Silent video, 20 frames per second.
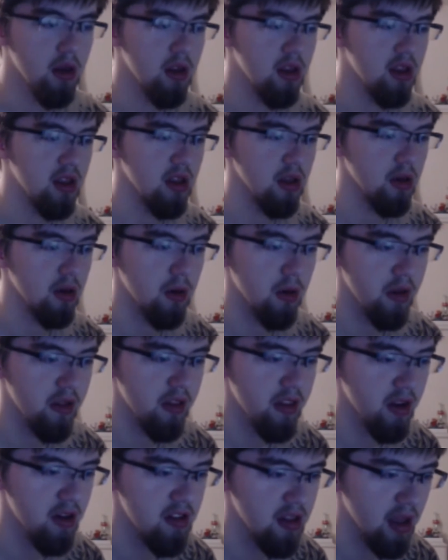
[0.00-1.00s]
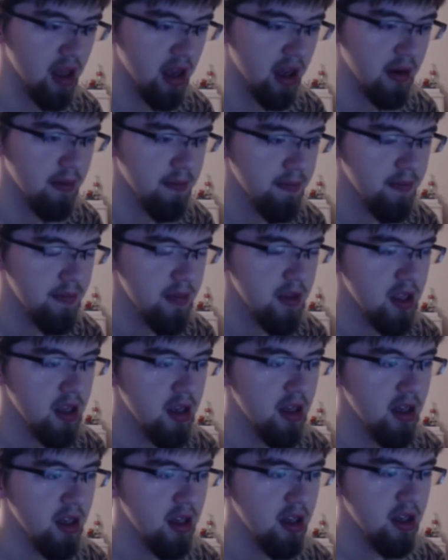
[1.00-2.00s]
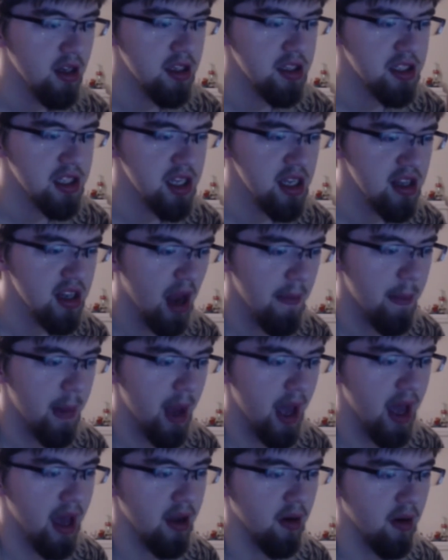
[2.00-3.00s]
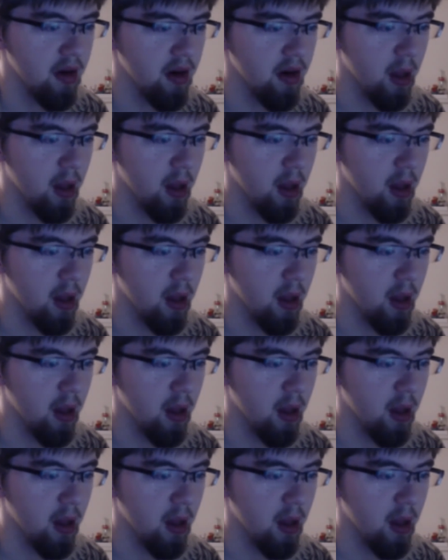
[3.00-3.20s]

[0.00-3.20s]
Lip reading: So there's that. She's not bad on